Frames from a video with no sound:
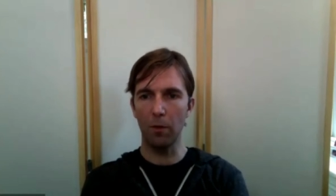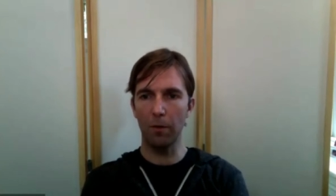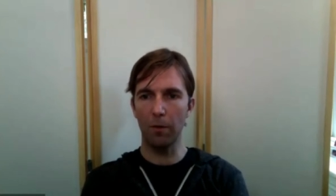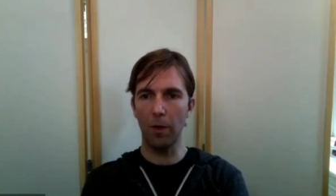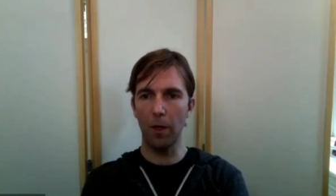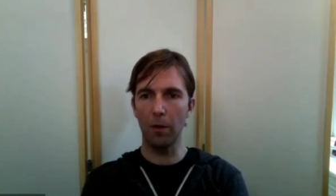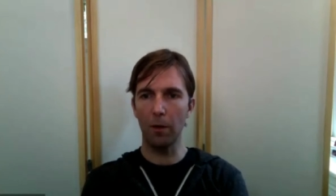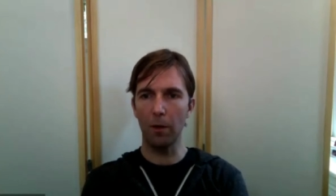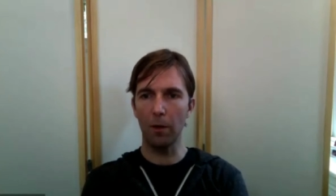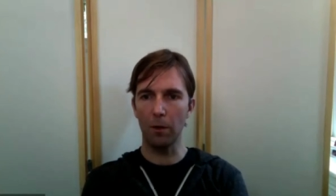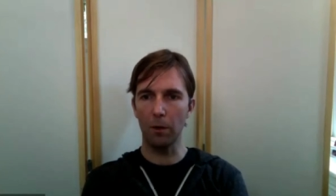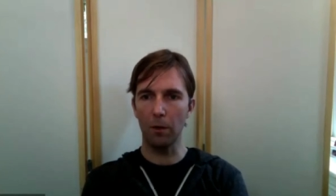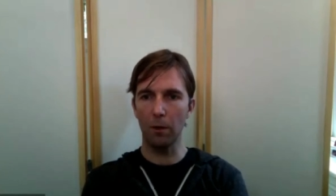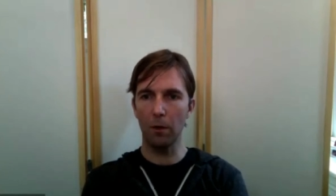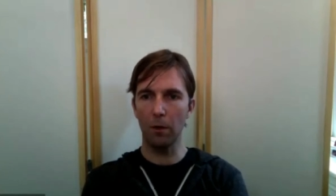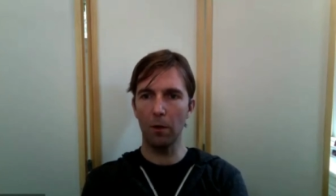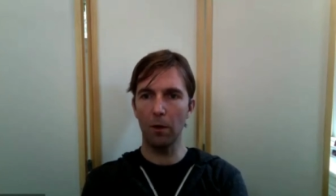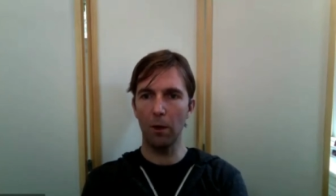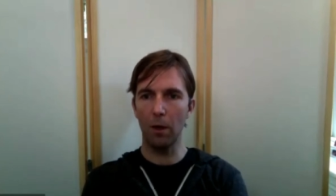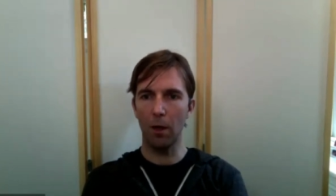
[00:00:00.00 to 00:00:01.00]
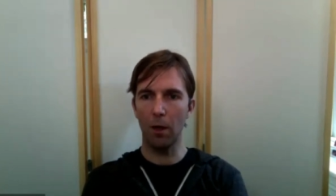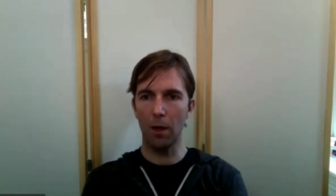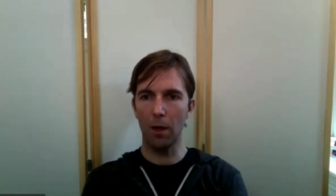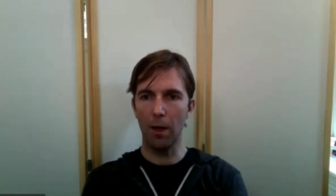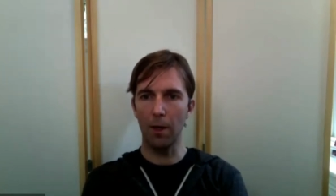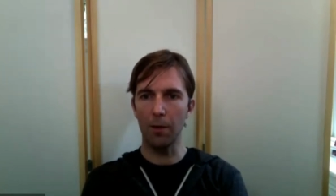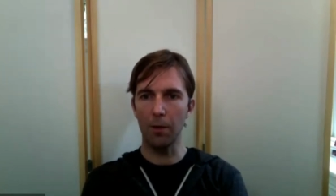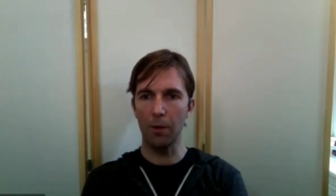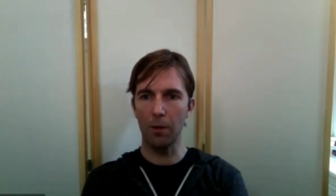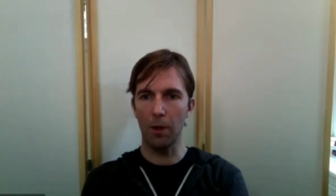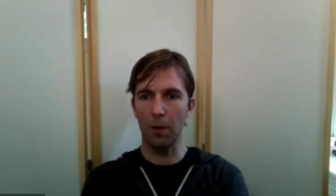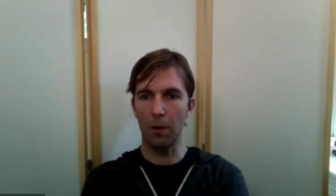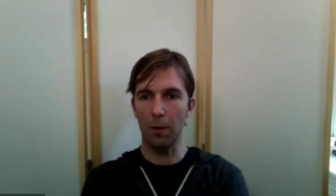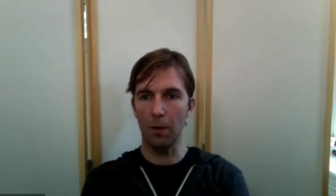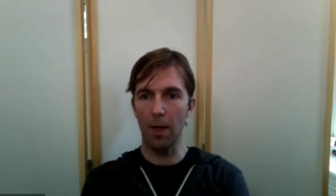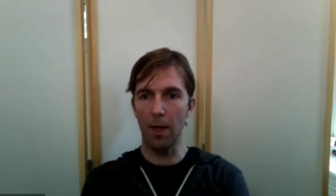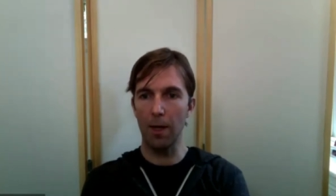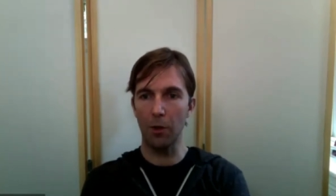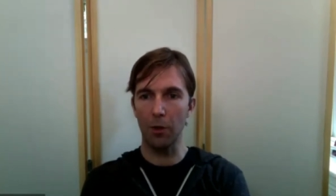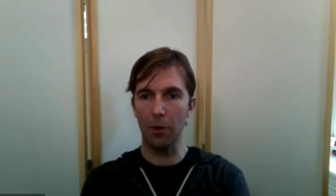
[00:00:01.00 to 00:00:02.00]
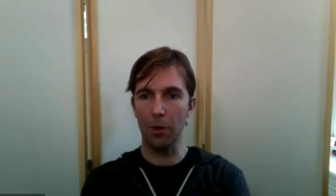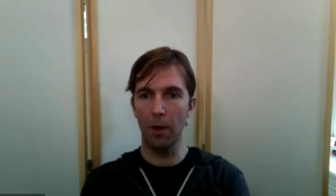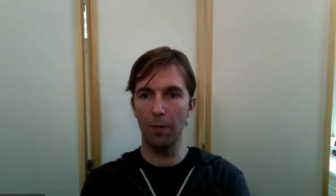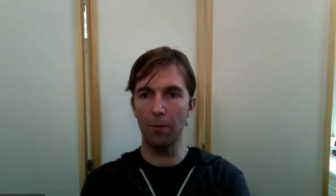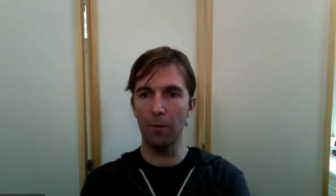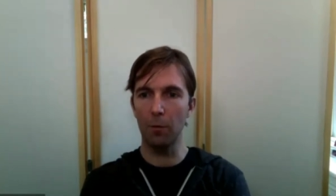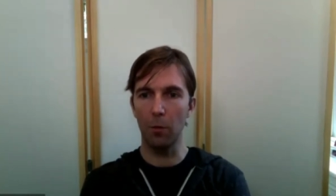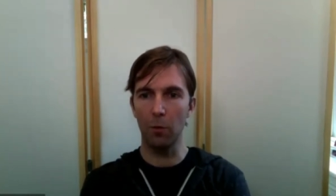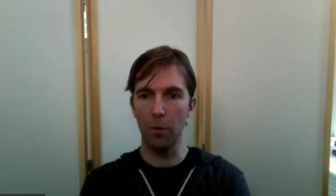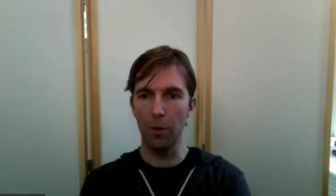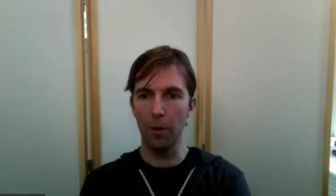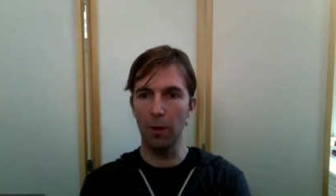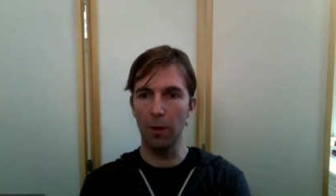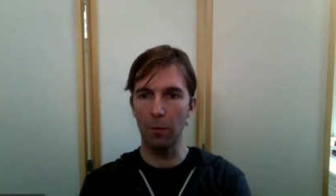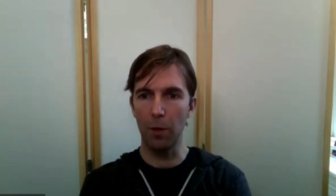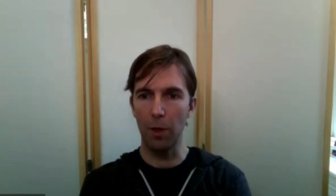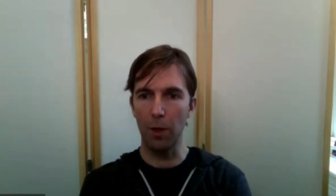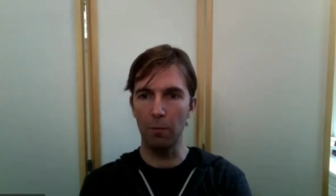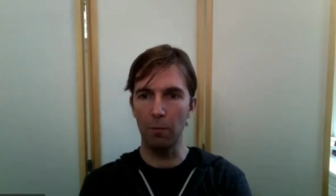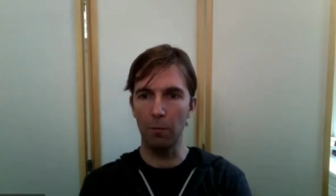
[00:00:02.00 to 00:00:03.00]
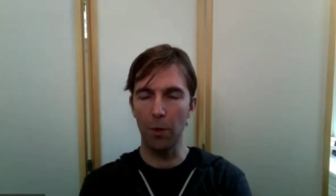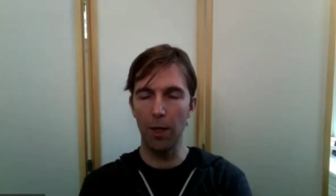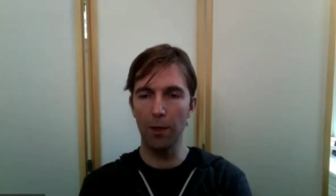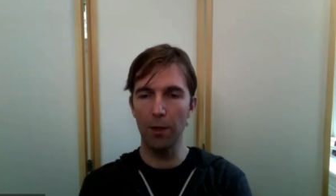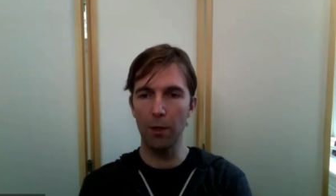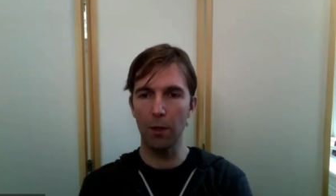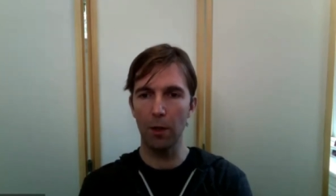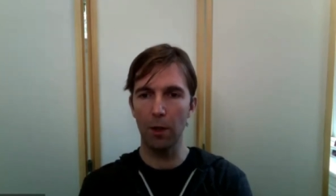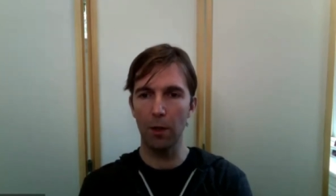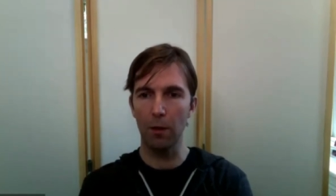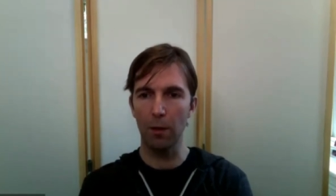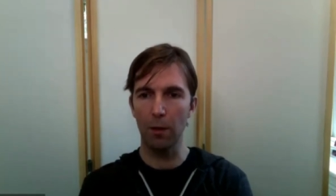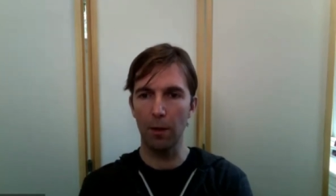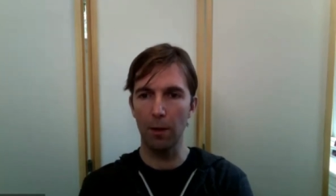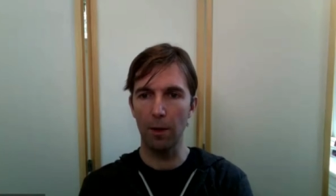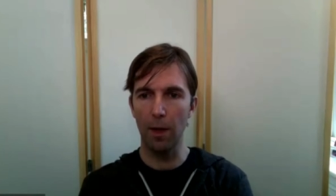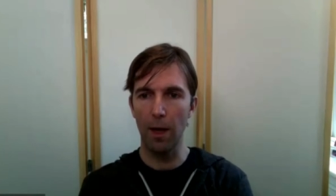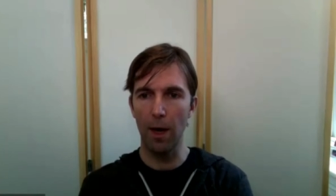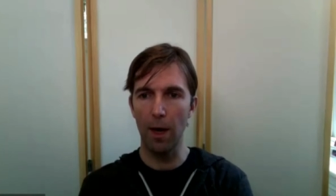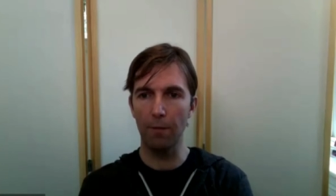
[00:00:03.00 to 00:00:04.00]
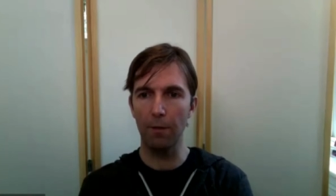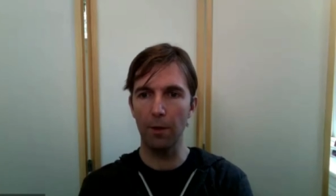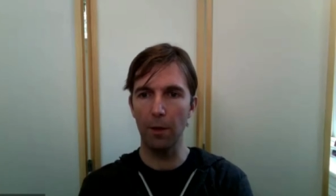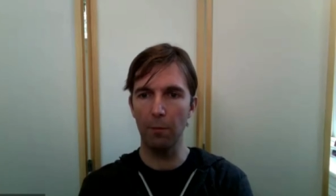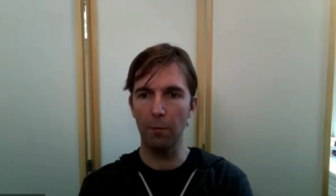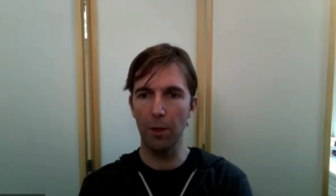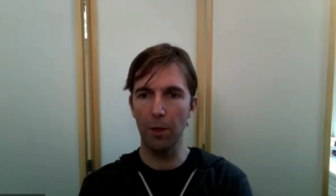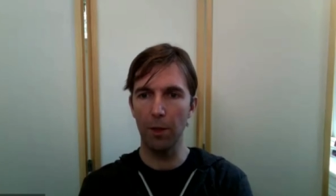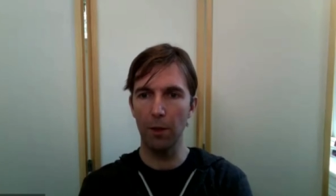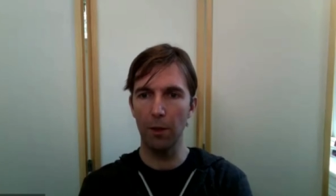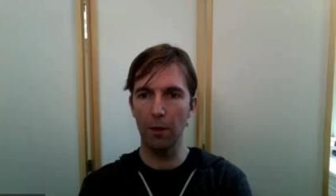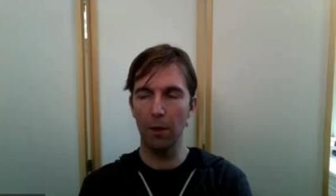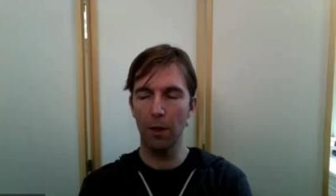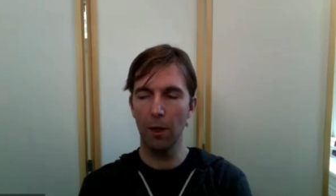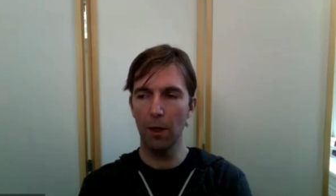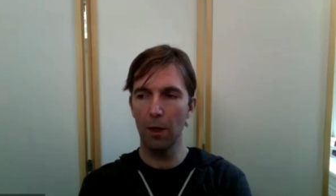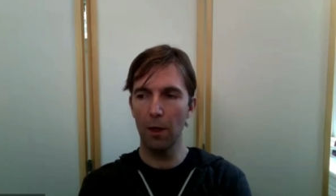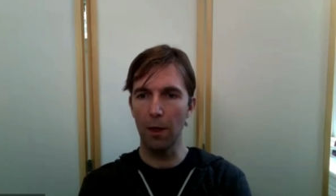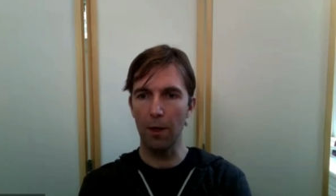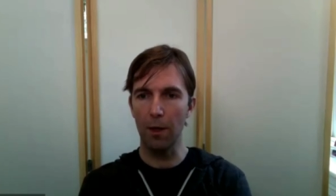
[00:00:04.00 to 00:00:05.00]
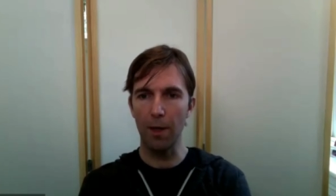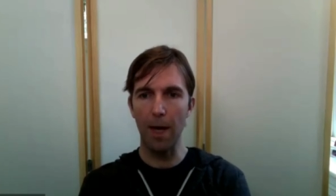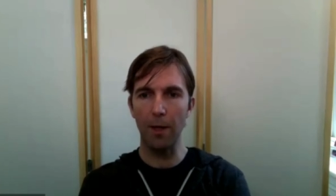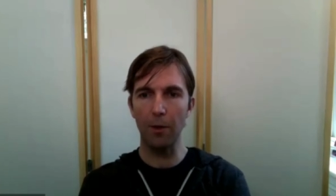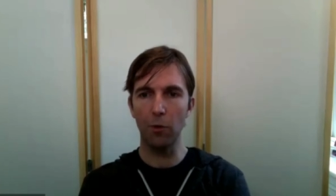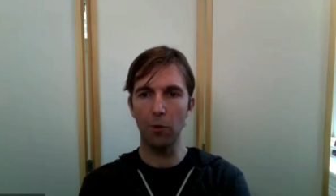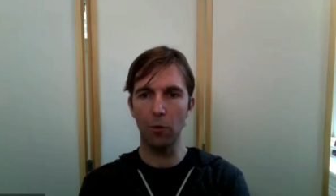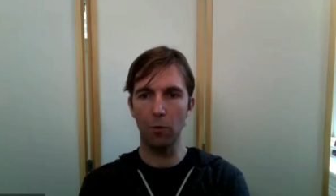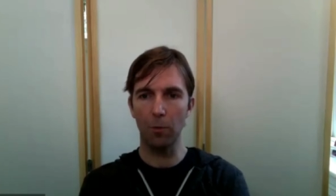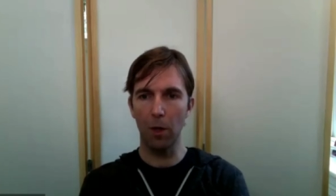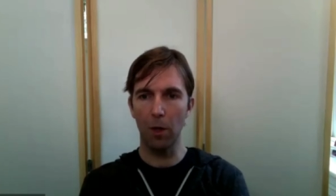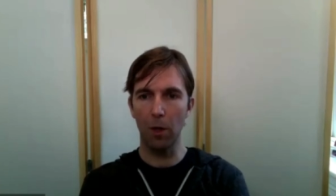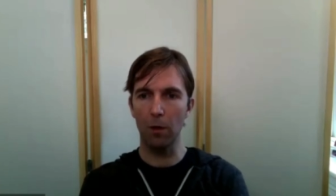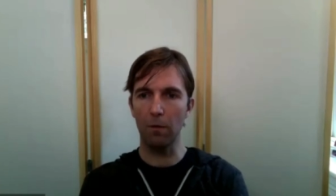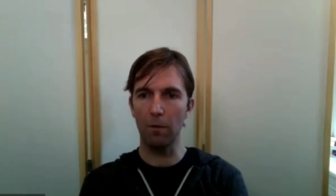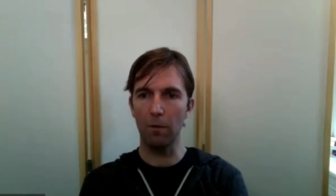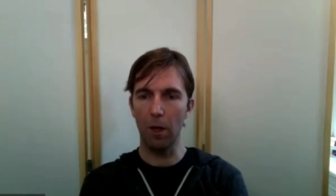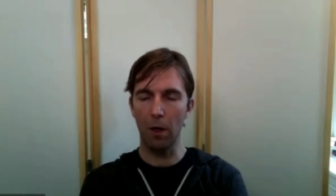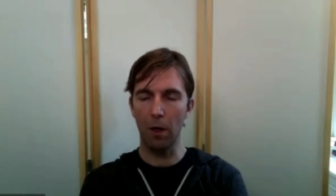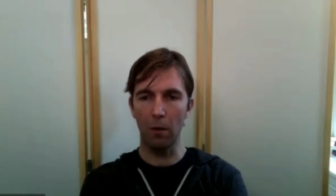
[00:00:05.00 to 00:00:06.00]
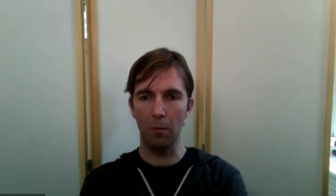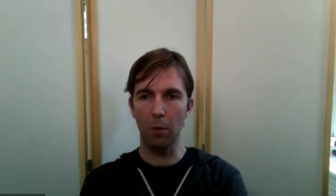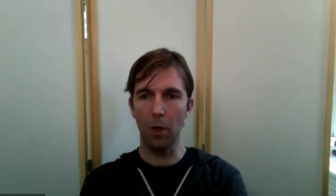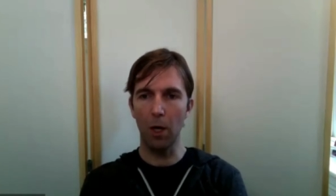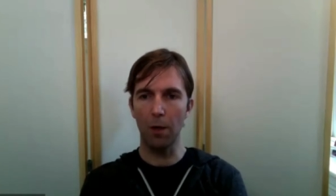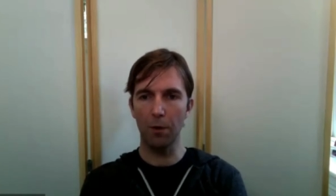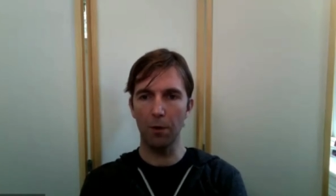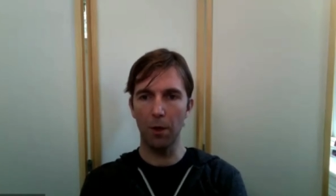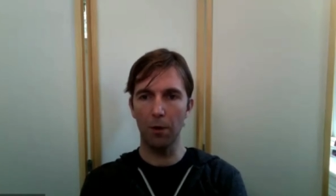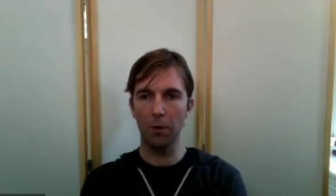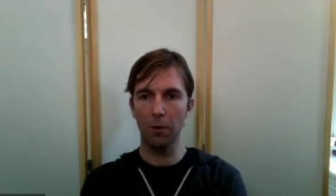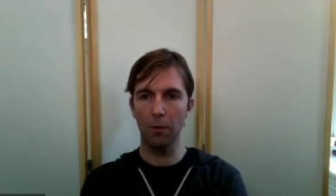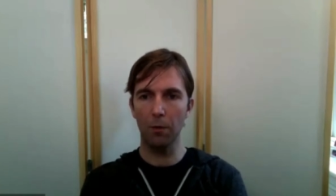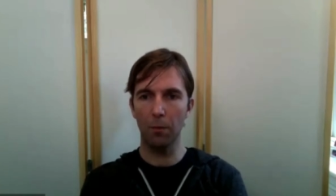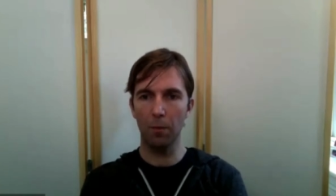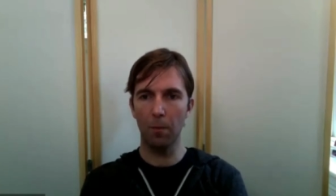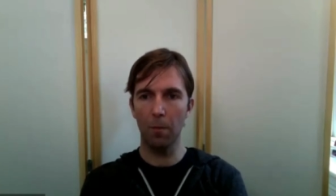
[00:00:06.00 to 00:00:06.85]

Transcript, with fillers: with failure uh, as and not just comfortable with it, but embracing it and, and having it be a natural part of our process.